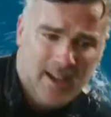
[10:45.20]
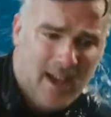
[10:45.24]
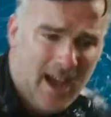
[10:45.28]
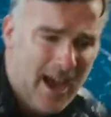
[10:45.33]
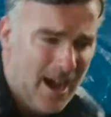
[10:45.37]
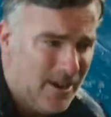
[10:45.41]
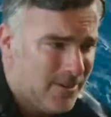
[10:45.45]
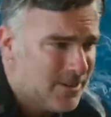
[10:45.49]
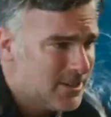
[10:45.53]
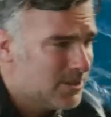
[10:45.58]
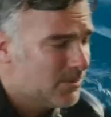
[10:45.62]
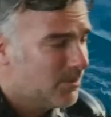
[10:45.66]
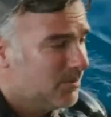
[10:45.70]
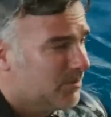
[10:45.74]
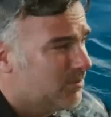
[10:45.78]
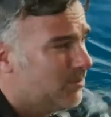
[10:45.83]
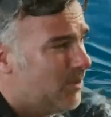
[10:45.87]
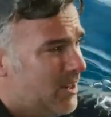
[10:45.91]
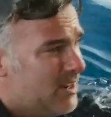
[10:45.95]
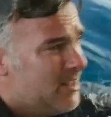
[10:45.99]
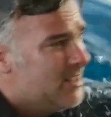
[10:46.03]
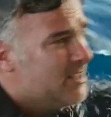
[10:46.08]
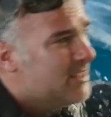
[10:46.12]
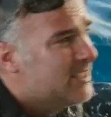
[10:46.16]
That was
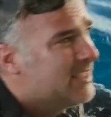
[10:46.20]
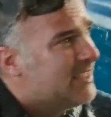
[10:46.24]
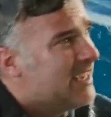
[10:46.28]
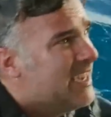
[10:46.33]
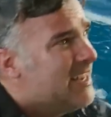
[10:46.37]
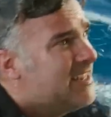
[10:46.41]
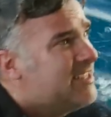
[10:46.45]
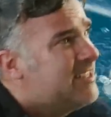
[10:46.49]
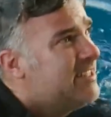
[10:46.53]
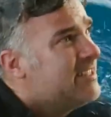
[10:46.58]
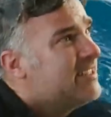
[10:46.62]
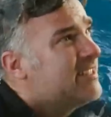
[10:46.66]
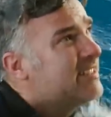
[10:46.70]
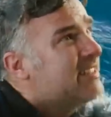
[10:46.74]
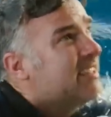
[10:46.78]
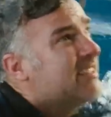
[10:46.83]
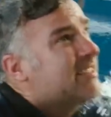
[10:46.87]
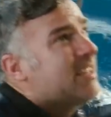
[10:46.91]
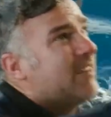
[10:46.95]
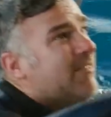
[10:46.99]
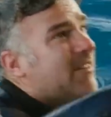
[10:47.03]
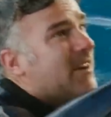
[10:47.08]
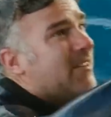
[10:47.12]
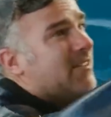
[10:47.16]
one of the sketchiest
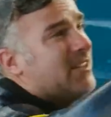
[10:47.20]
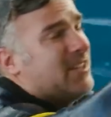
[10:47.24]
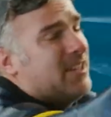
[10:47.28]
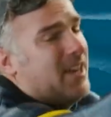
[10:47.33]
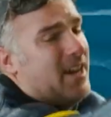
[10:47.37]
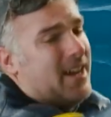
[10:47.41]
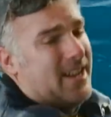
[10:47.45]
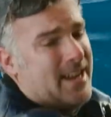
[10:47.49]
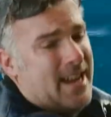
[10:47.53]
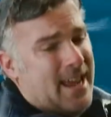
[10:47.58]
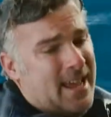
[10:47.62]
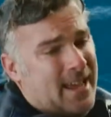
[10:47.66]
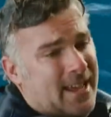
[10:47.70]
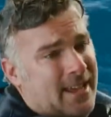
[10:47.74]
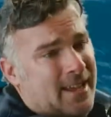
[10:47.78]
things I've ever done.